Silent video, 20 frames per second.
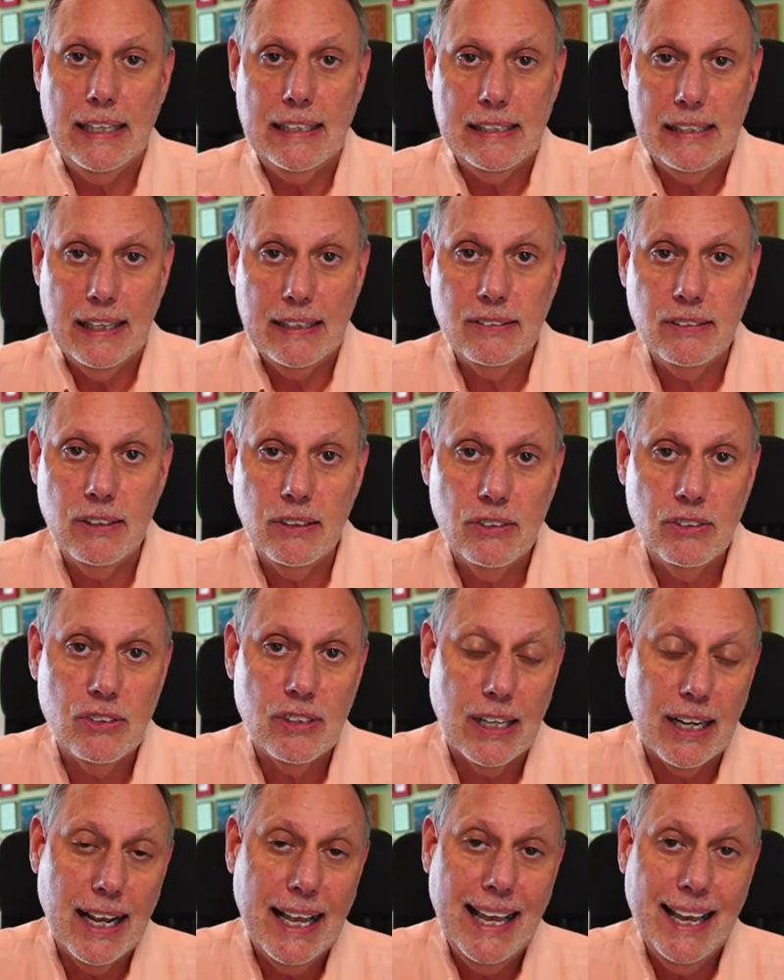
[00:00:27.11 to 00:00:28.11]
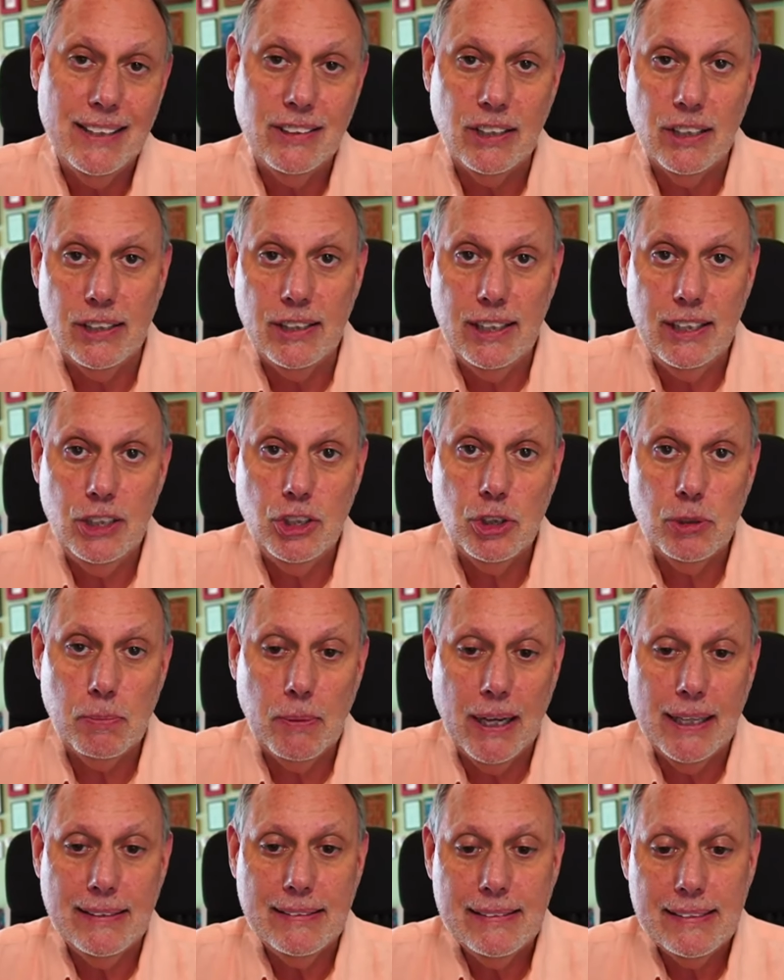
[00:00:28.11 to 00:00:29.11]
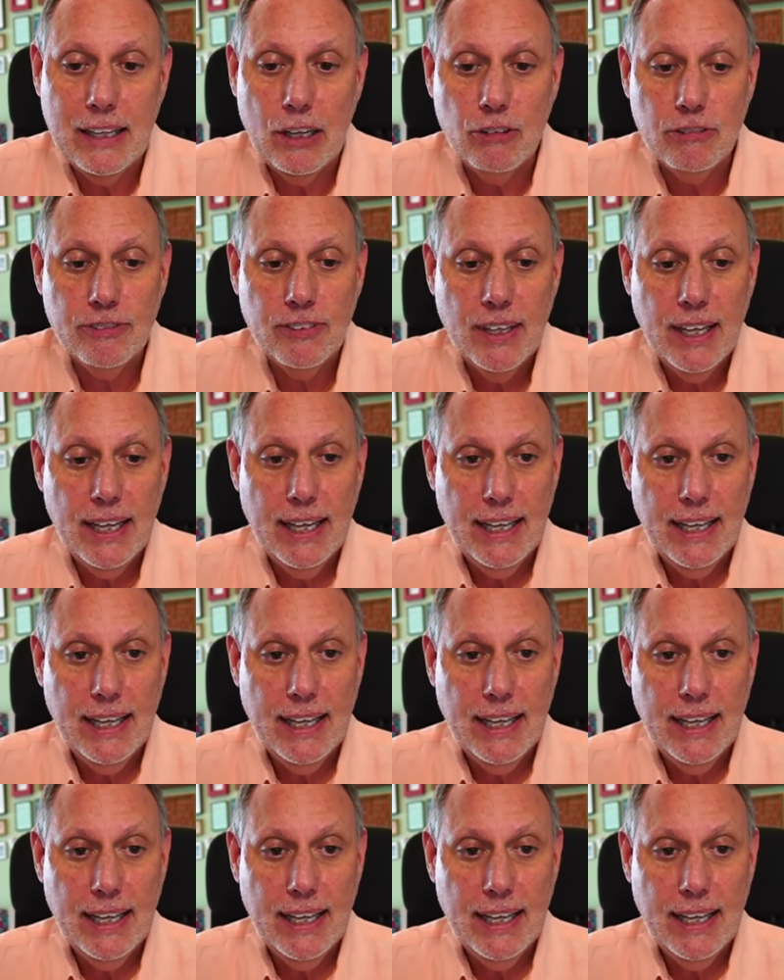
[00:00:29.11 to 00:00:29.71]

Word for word: and lessons that I had to teach myself